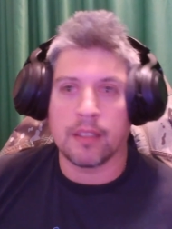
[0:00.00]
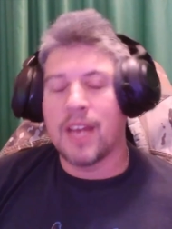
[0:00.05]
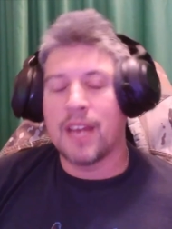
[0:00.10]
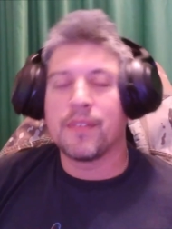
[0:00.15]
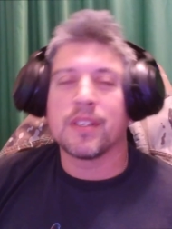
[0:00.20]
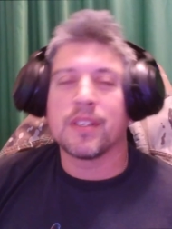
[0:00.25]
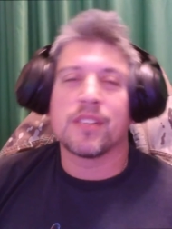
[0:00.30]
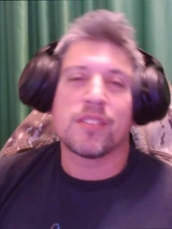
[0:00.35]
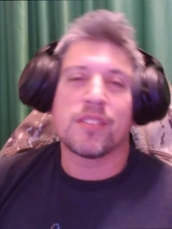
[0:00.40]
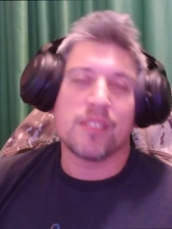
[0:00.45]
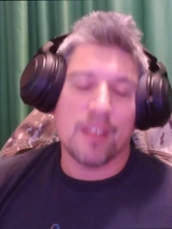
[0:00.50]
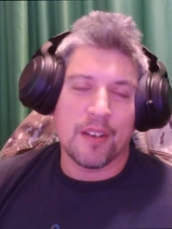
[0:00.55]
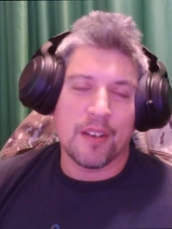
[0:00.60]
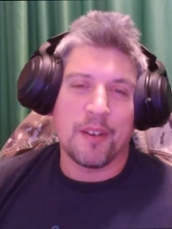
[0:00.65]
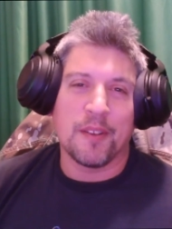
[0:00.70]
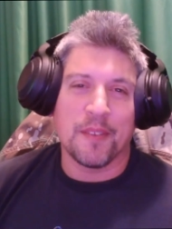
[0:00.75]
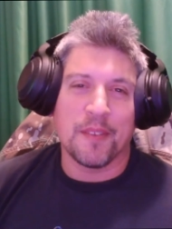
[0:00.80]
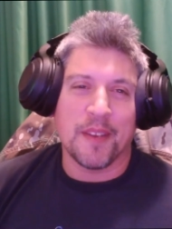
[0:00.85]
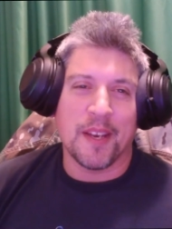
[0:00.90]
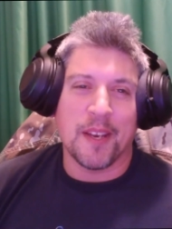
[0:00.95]
Having said
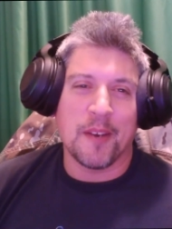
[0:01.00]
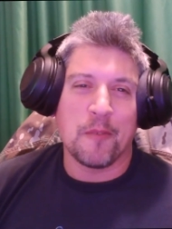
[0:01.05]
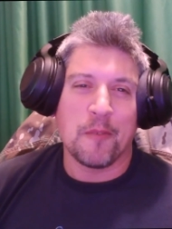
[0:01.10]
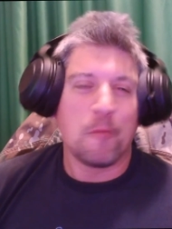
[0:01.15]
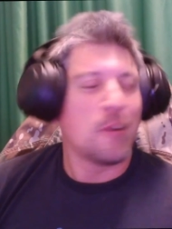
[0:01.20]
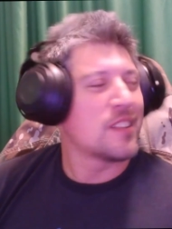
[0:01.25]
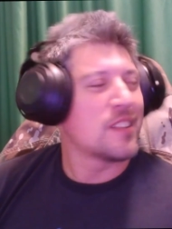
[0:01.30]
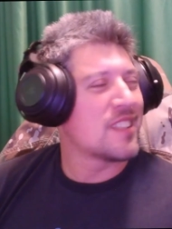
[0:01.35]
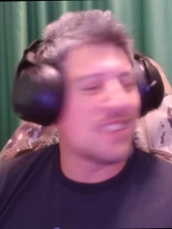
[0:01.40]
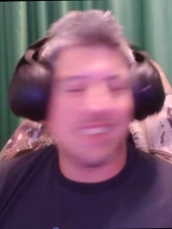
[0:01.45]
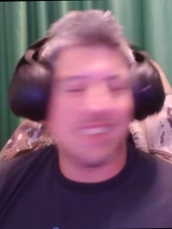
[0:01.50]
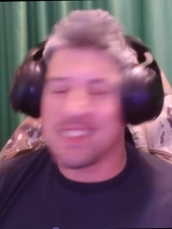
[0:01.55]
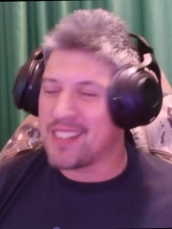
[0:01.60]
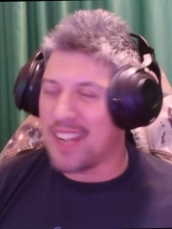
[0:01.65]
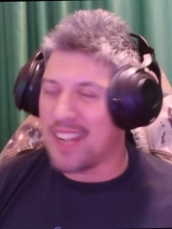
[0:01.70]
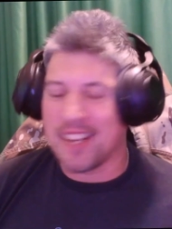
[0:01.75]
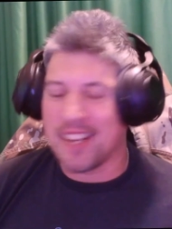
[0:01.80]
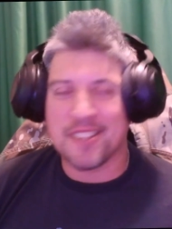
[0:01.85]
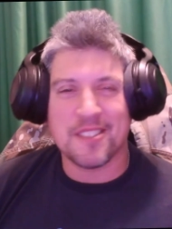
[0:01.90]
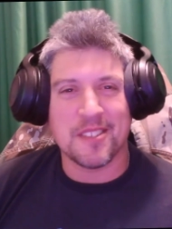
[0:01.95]
all that, what does this
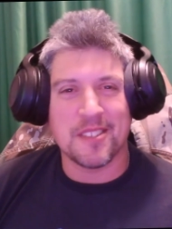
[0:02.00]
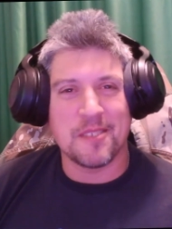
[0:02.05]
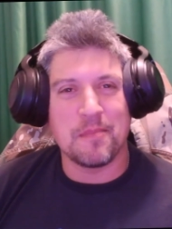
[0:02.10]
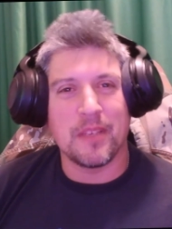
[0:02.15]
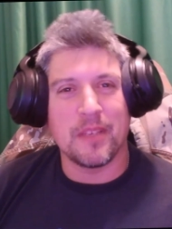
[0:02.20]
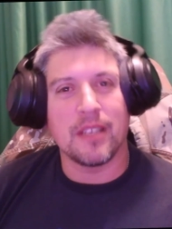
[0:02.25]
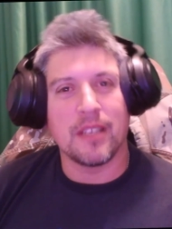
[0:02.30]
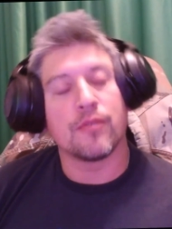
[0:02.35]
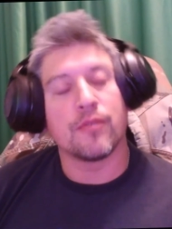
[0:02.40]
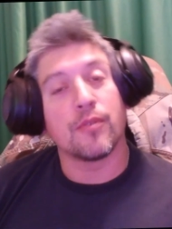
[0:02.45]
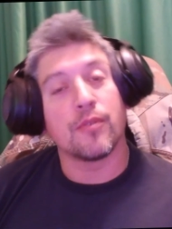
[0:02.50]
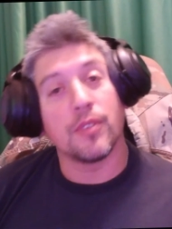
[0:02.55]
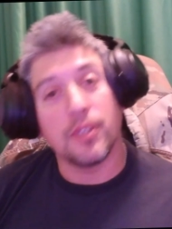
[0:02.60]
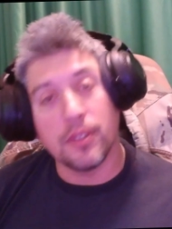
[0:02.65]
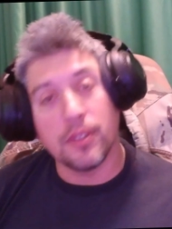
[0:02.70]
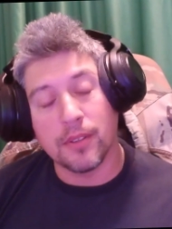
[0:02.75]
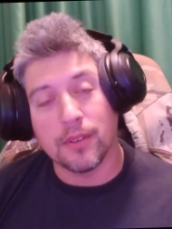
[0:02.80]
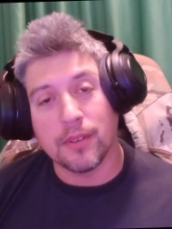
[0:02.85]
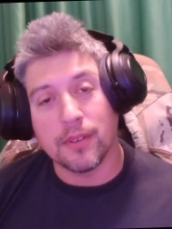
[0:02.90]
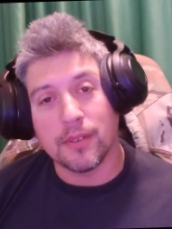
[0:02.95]
actually mean for
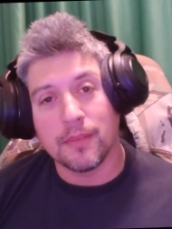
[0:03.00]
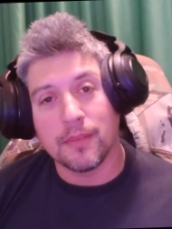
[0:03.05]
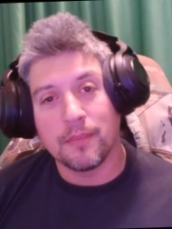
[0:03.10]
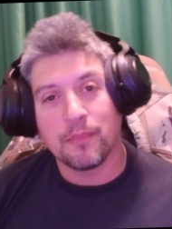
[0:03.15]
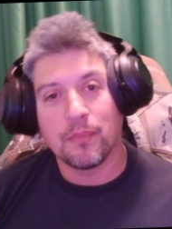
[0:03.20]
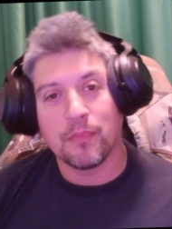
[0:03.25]
you?